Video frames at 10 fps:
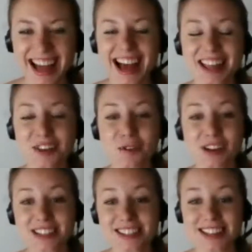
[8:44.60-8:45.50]
And the
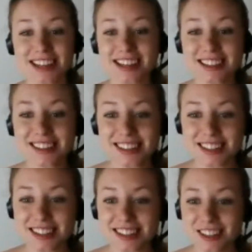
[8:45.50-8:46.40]
worst thing is
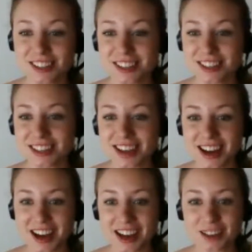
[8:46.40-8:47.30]

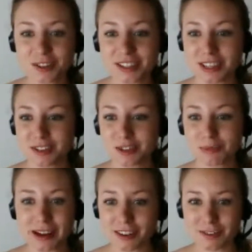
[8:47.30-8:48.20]
Lucero's
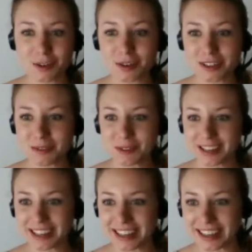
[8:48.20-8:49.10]
microphone isn't
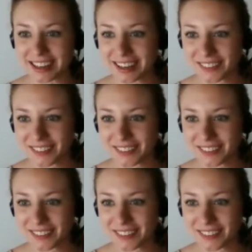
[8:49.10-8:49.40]
working.